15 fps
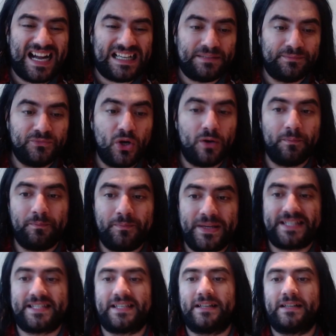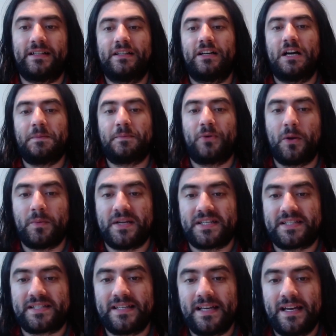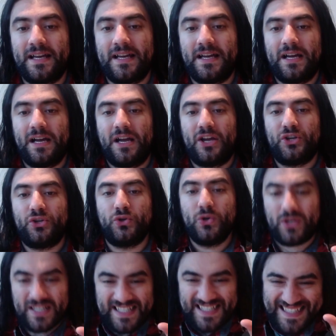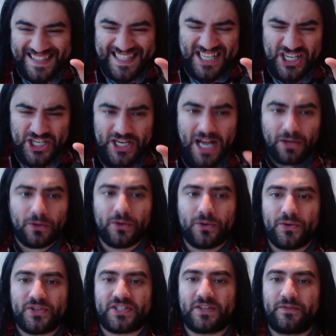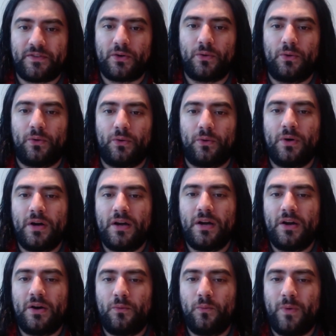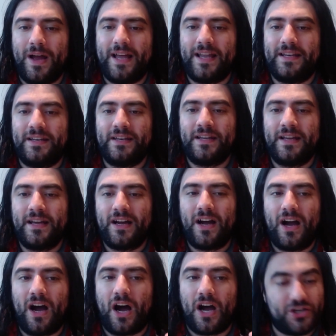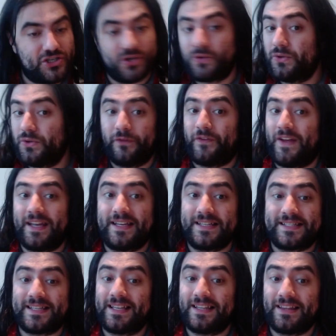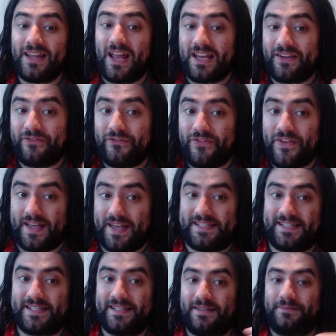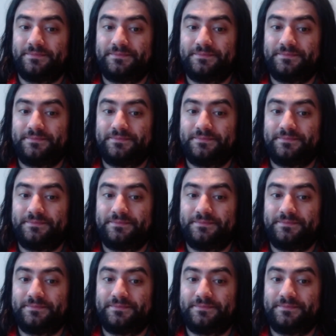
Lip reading: I'm not bitter, I promise. You can see the shallowness of it all when I show you things like this.